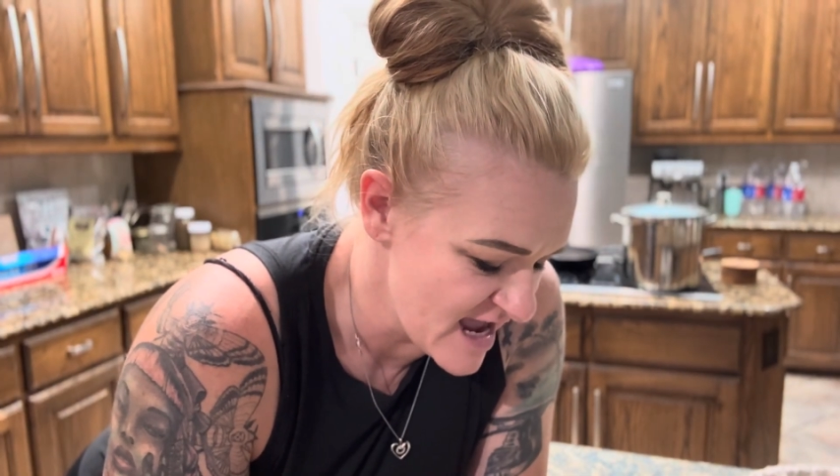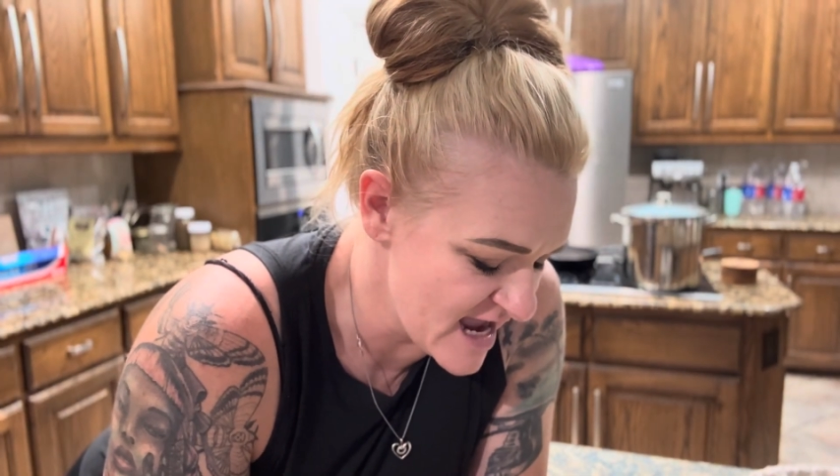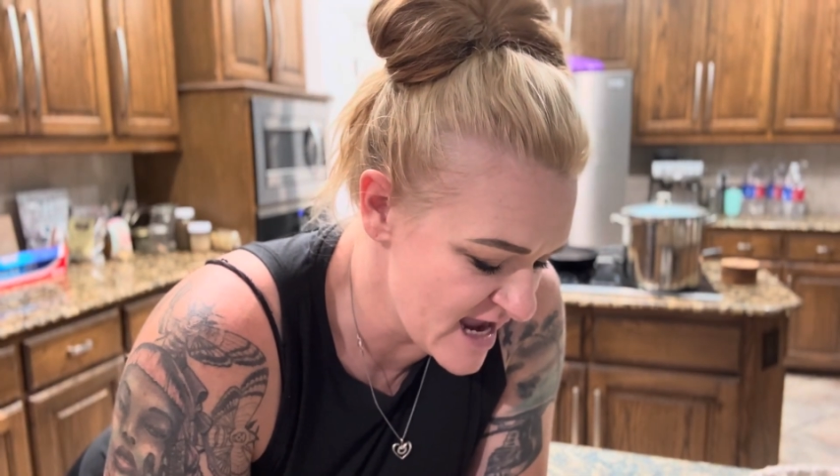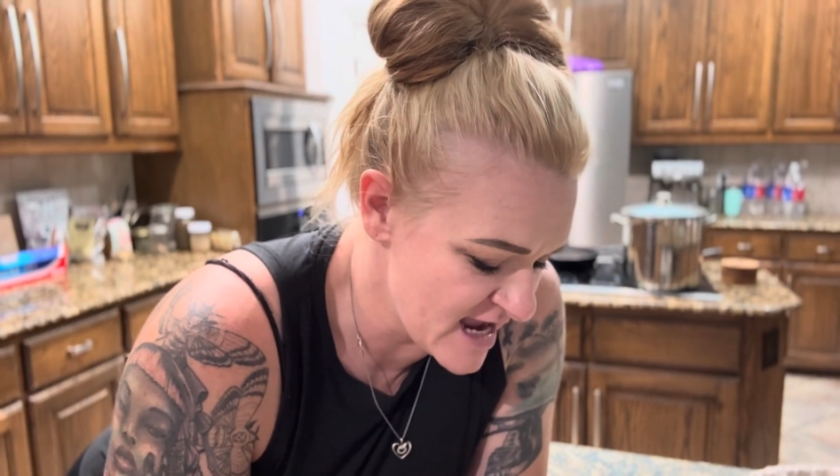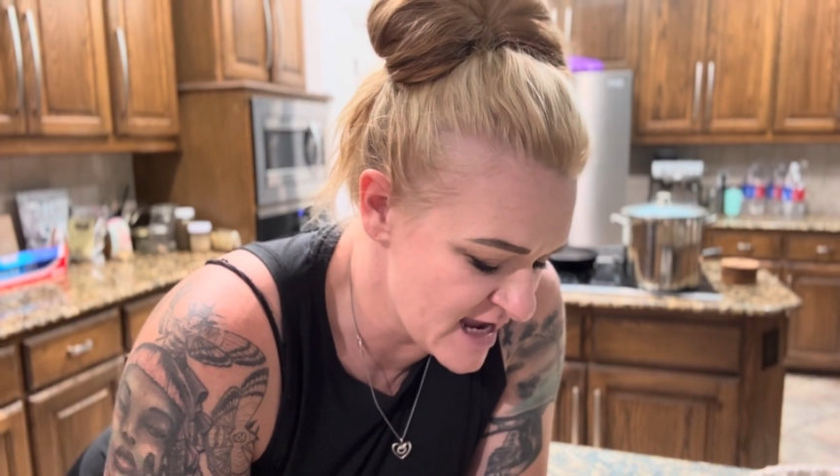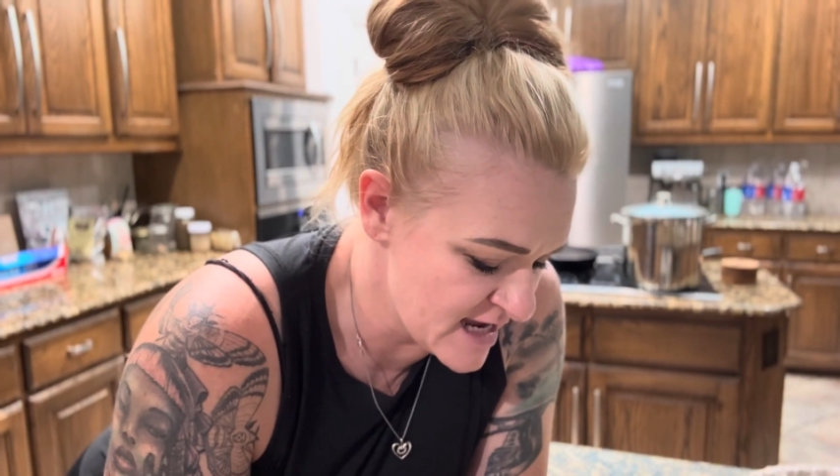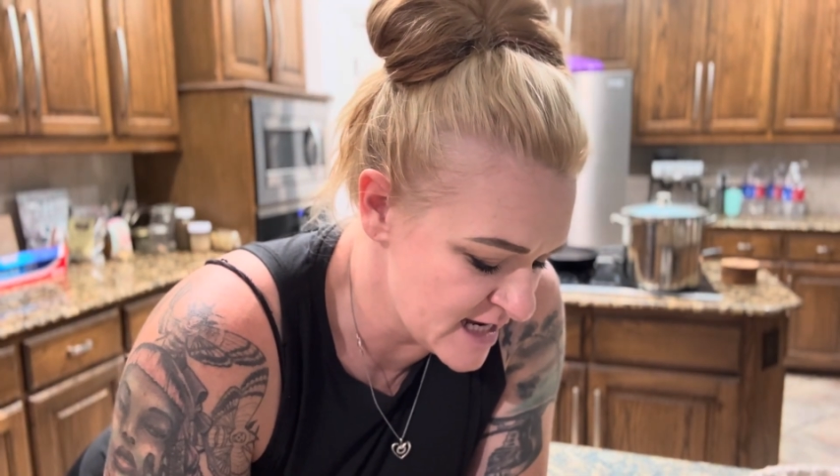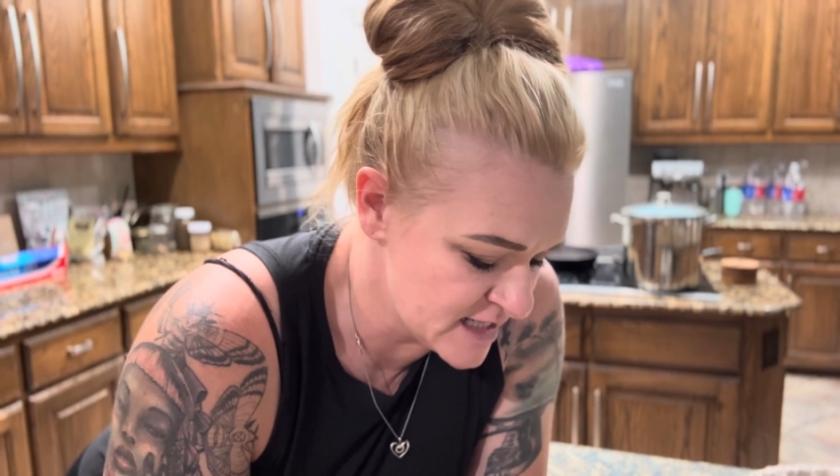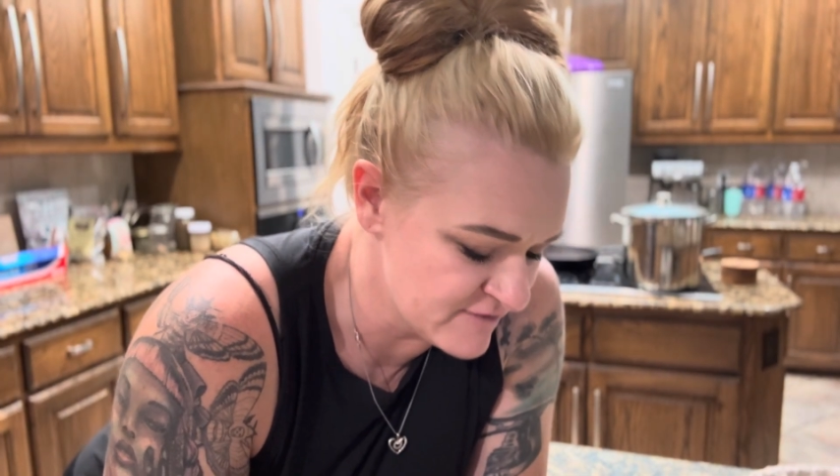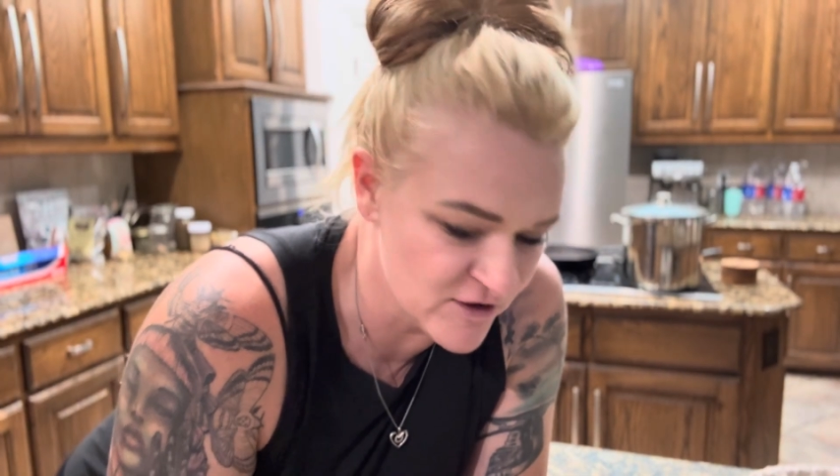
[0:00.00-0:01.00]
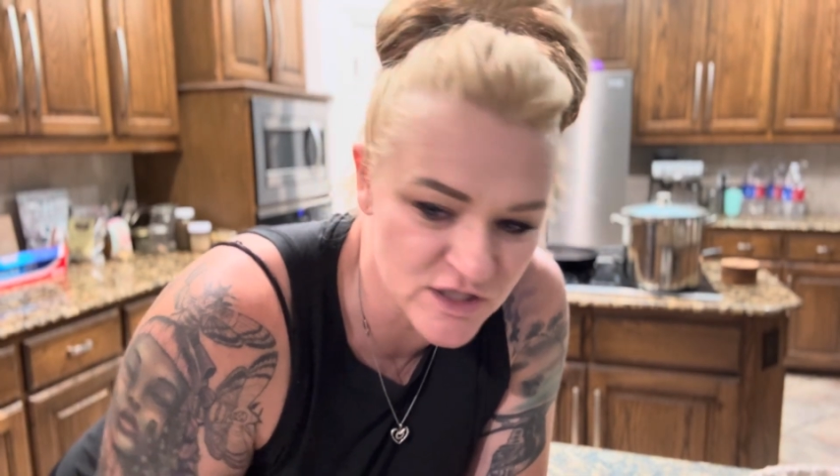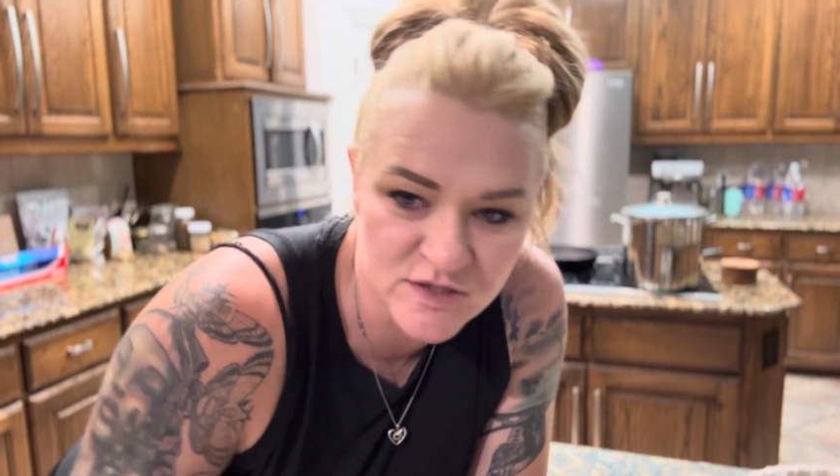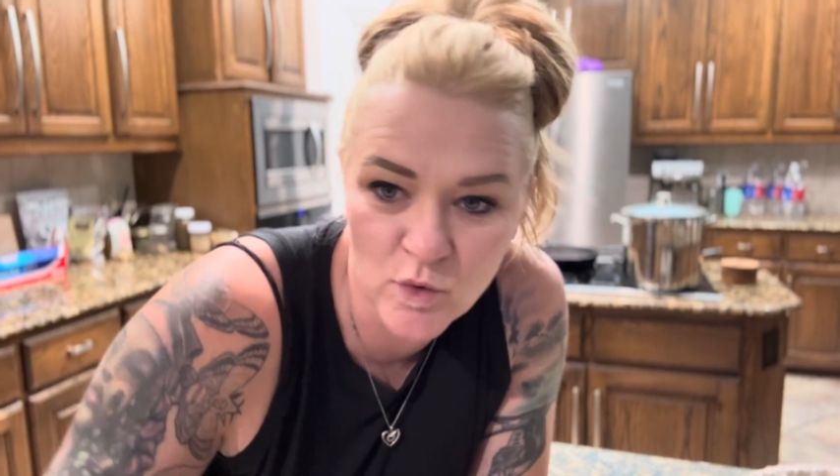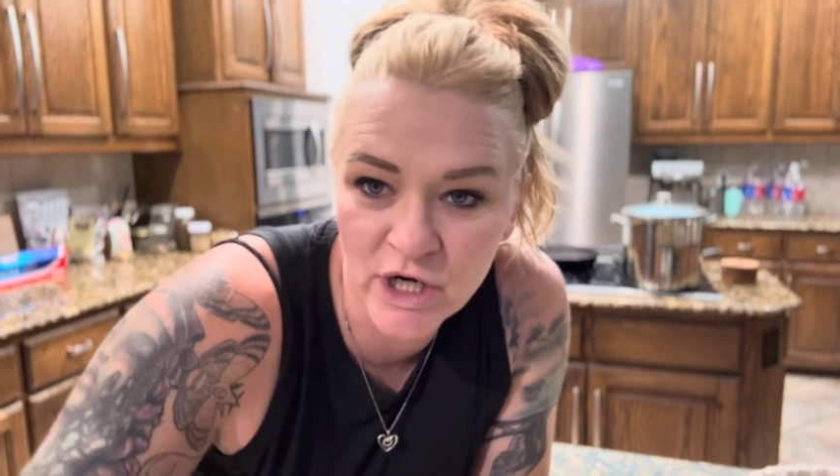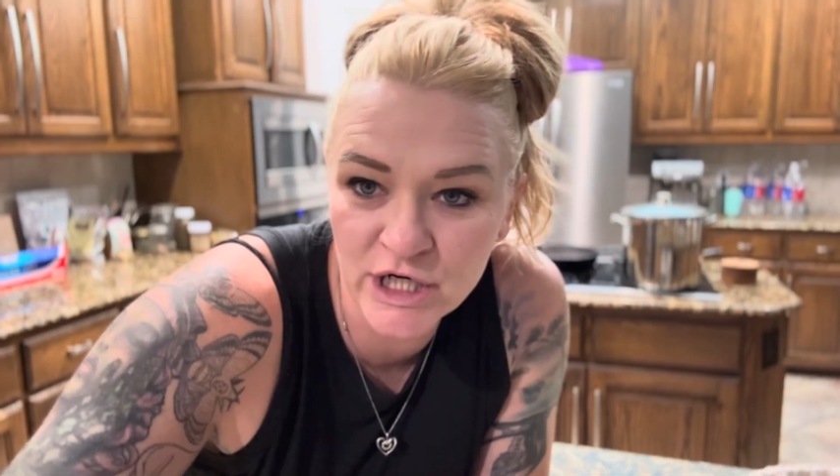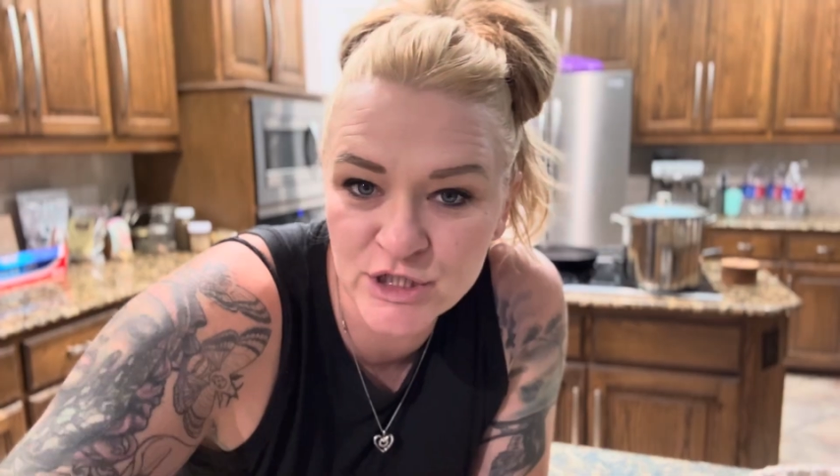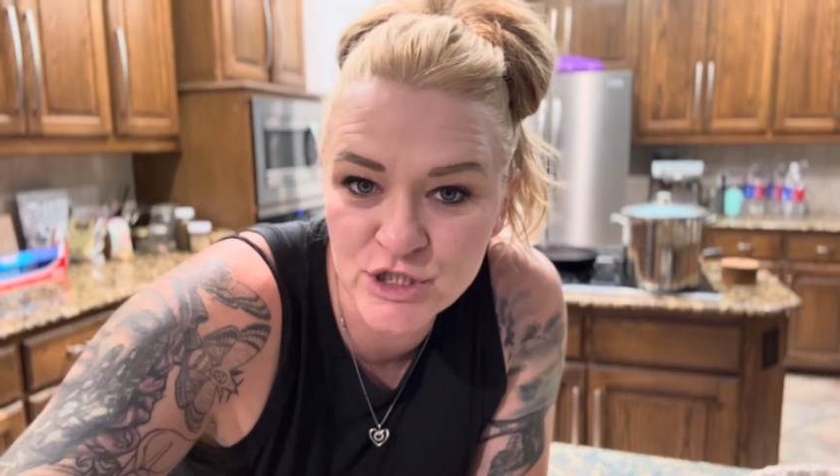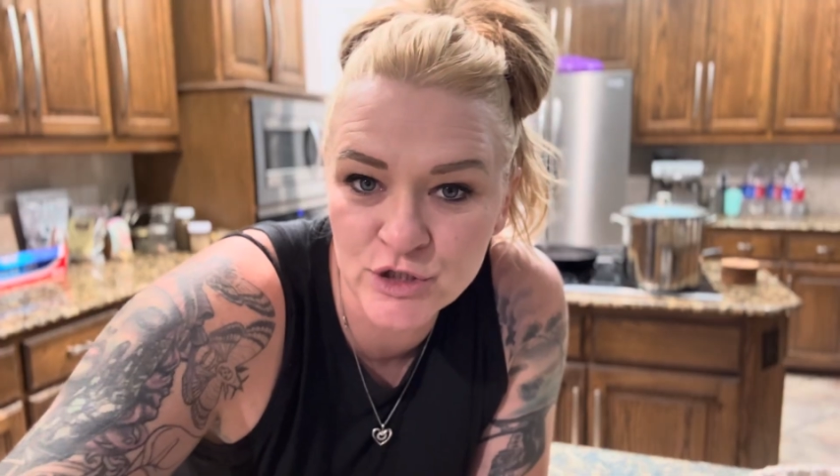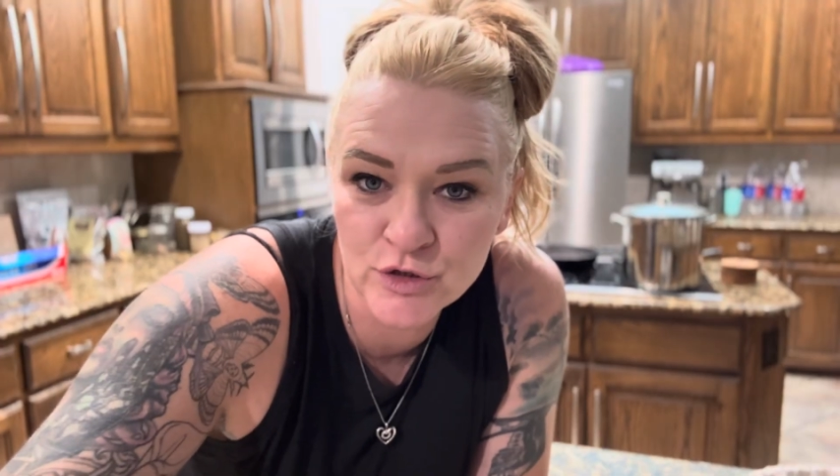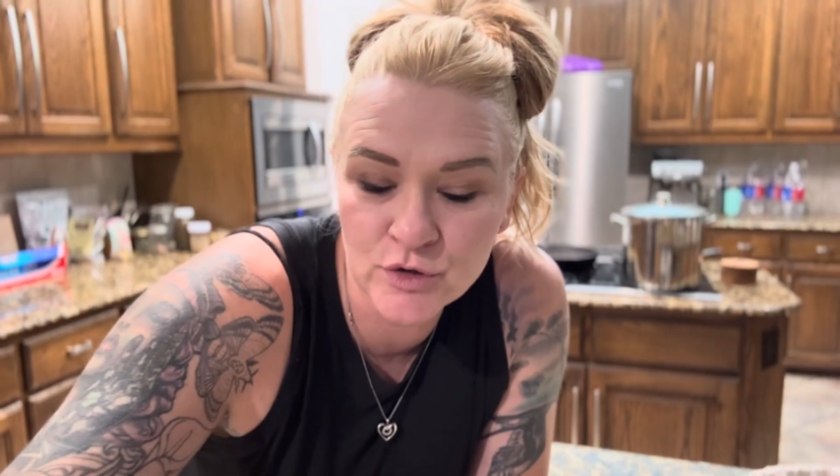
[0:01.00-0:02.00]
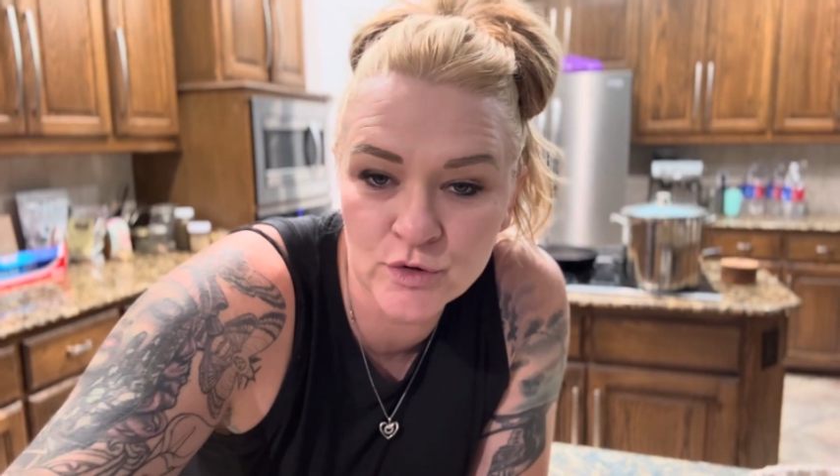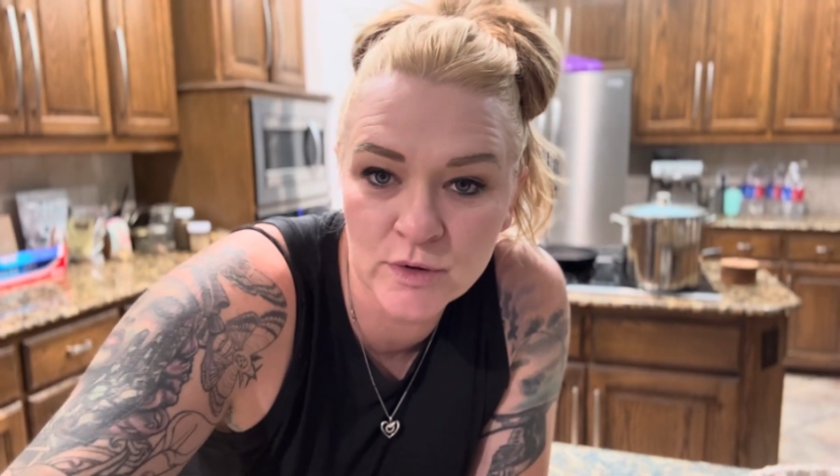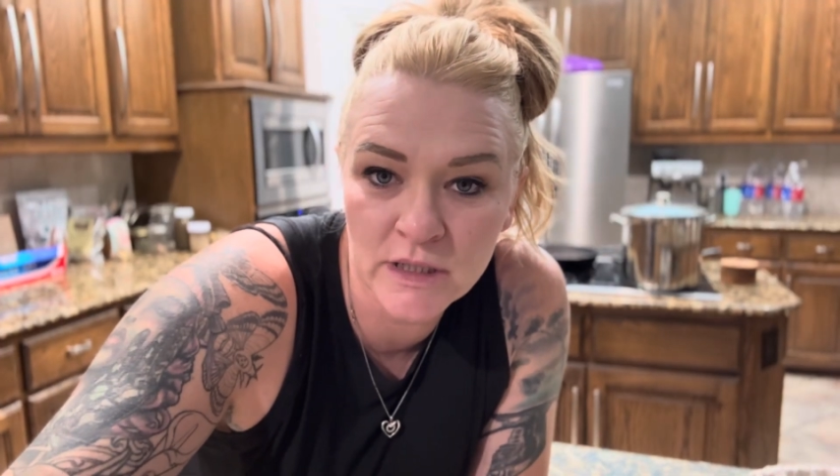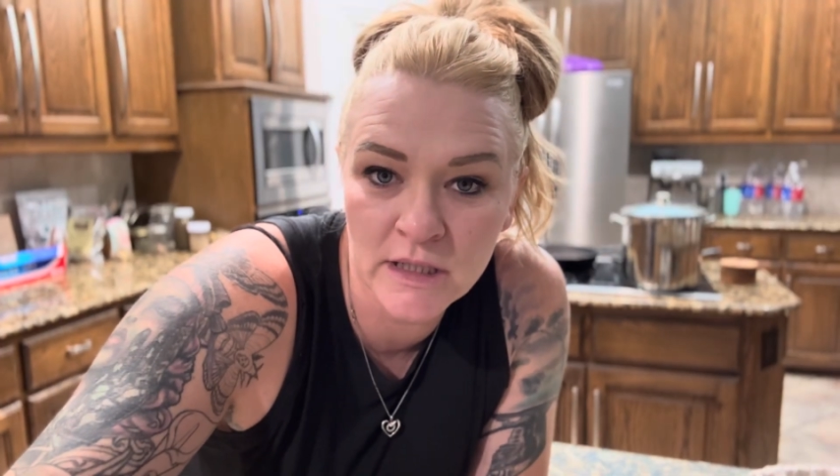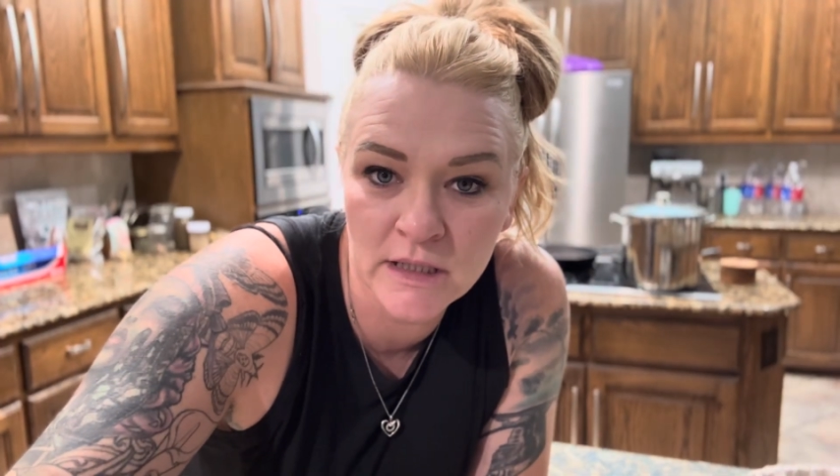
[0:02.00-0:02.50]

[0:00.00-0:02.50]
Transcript: And first we're gonna do,